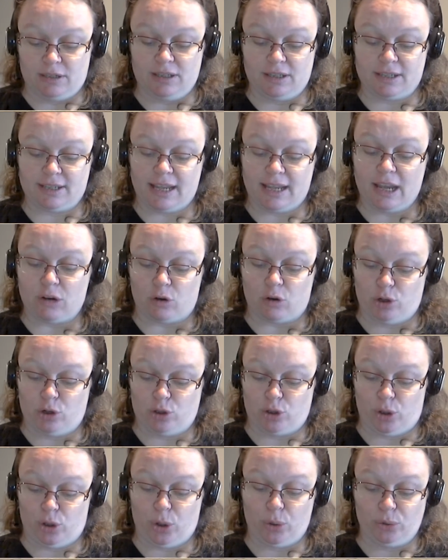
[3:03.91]
the Scarecrow
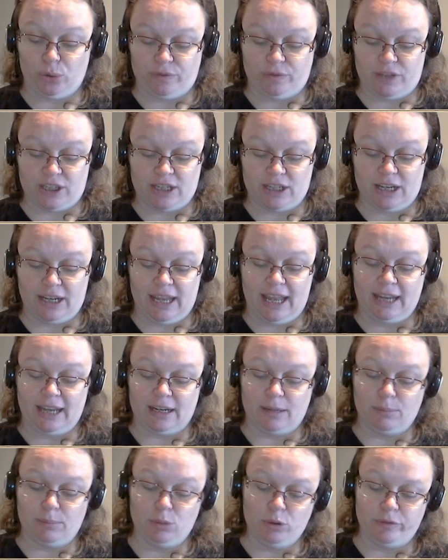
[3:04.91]
took hold of the tin head
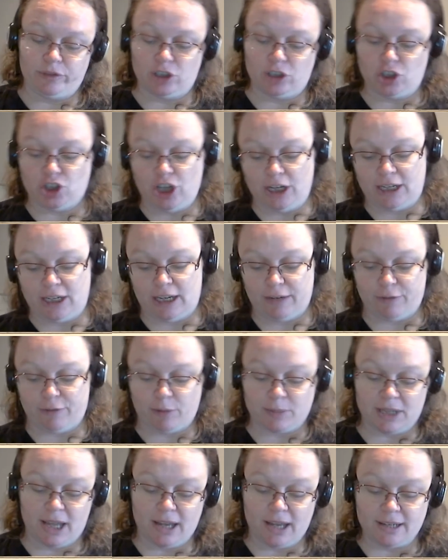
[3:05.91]
and moved it gently from
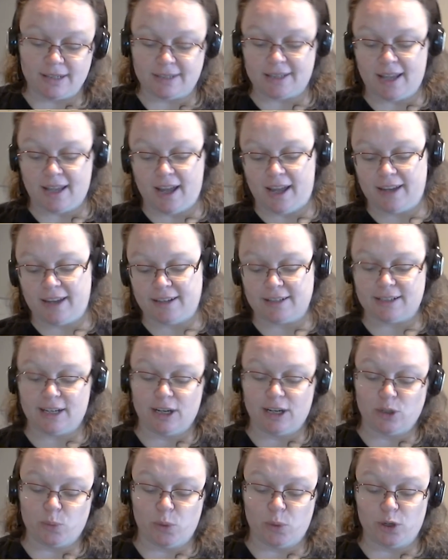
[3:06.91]
side to side until
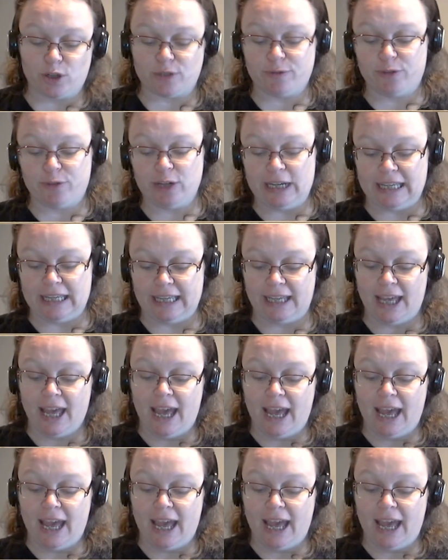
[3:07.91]
it worked freely,